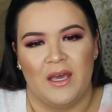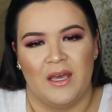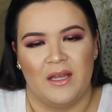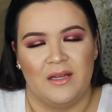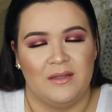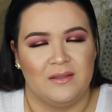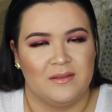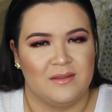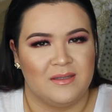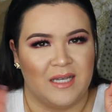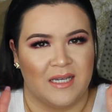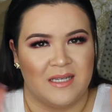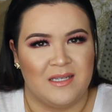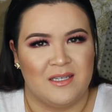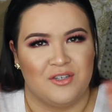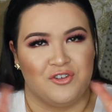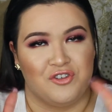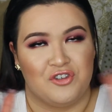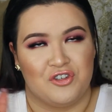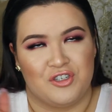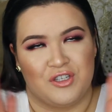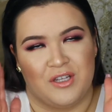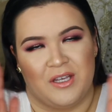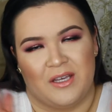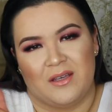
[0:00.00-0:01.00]
And Desi's
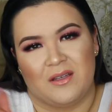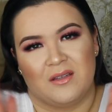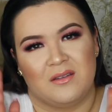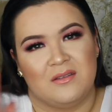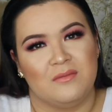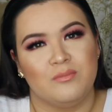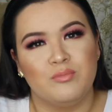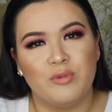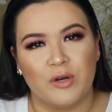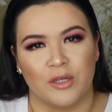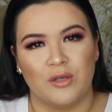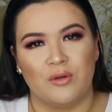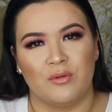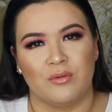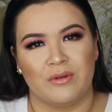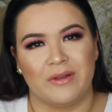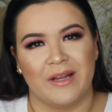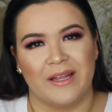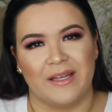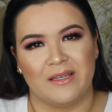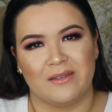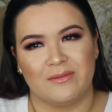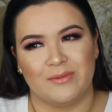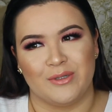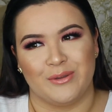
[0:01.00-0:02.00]
just like, what
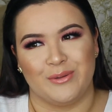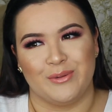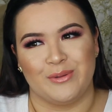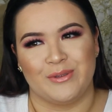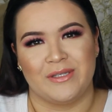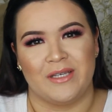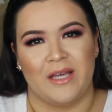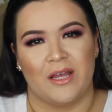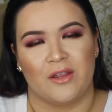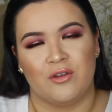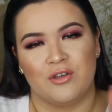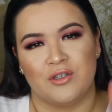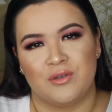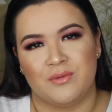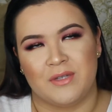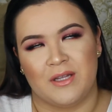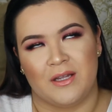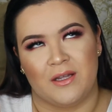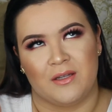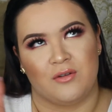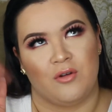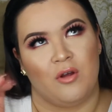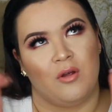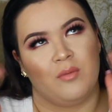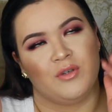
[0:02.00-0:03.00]
you see? I thought she was a
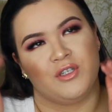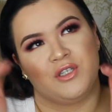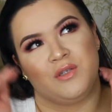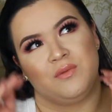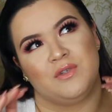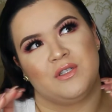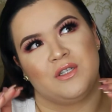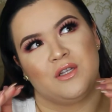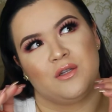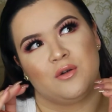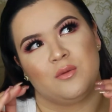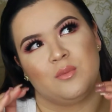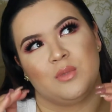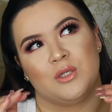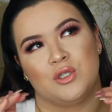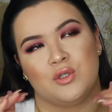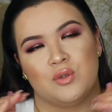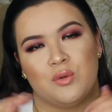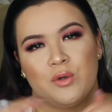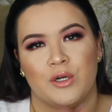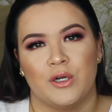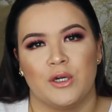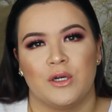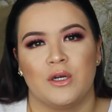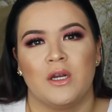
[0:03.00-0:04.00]
lot taller. She was a little bit
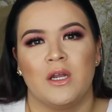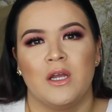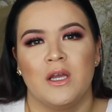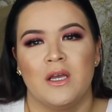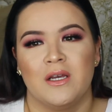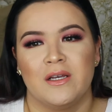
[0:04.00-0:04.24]
shorter.